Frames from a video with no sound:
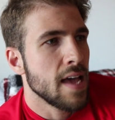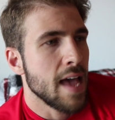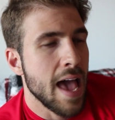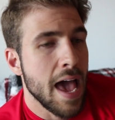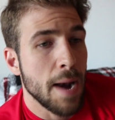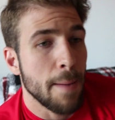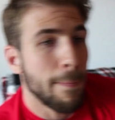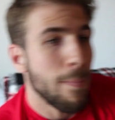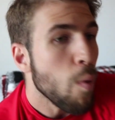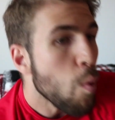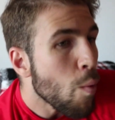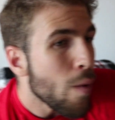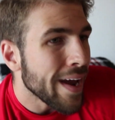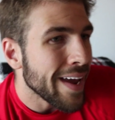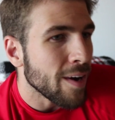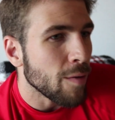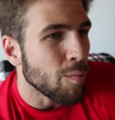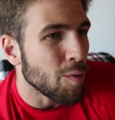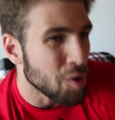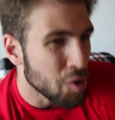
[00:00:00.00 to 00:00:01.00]
at a
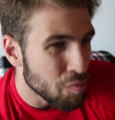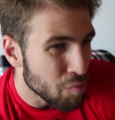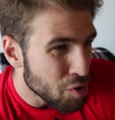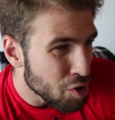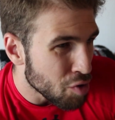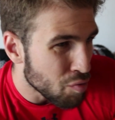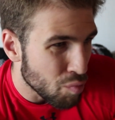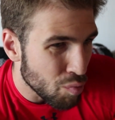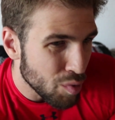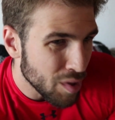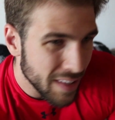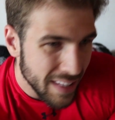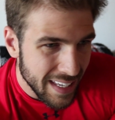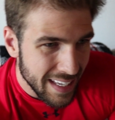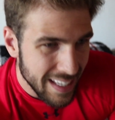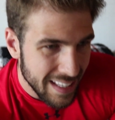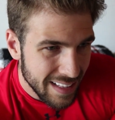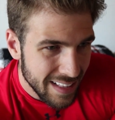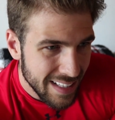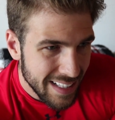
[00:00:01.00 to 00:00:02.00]
point where you could really